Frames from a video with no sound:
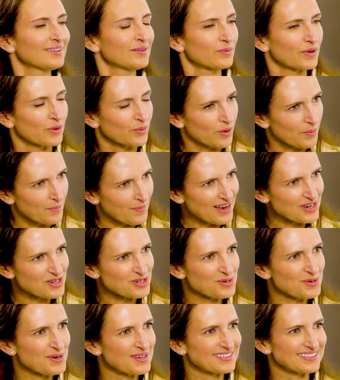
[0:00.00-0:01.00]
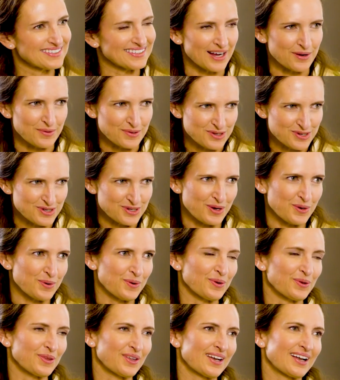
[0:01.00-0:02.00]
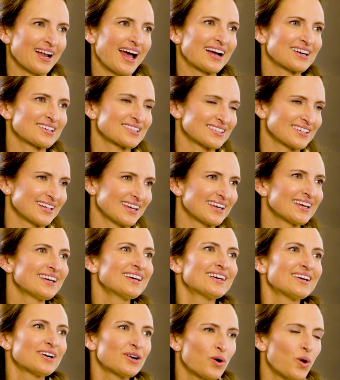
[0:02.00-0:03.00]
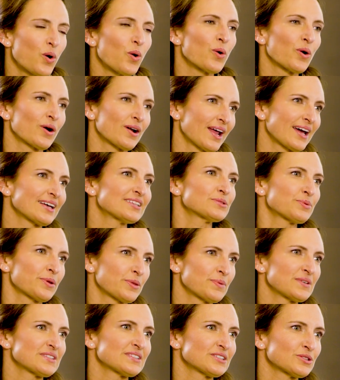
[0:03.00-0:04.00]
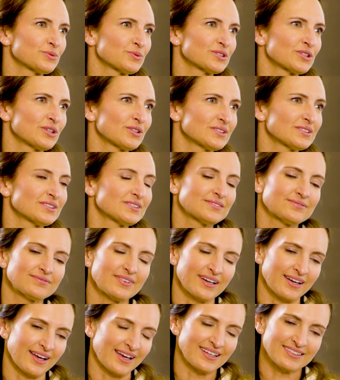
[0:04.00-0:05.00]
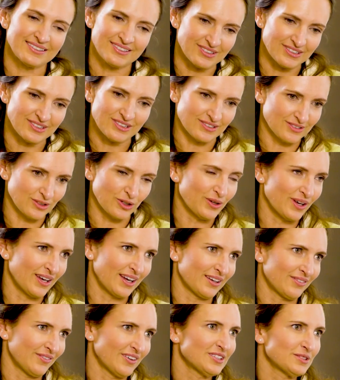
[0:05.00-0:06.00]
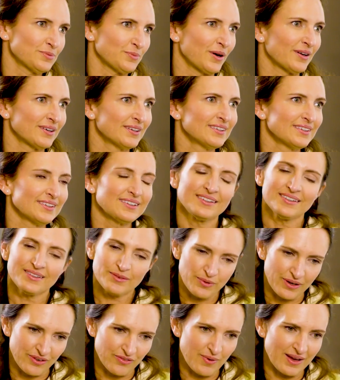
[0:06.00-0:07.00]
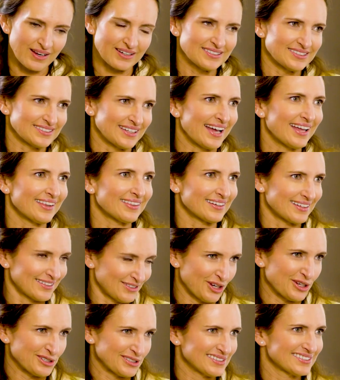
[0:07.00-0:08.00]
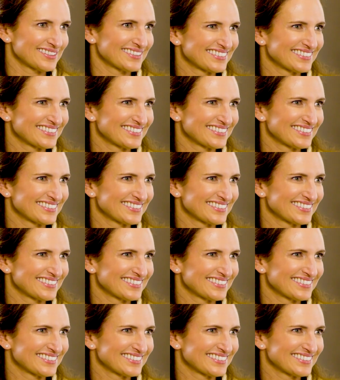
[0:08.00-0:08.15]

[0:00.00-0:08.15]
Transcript: We will measure it, and I will show you that it actually correlates with business results. And I guess just looking at Visma, we've made a stand that it does.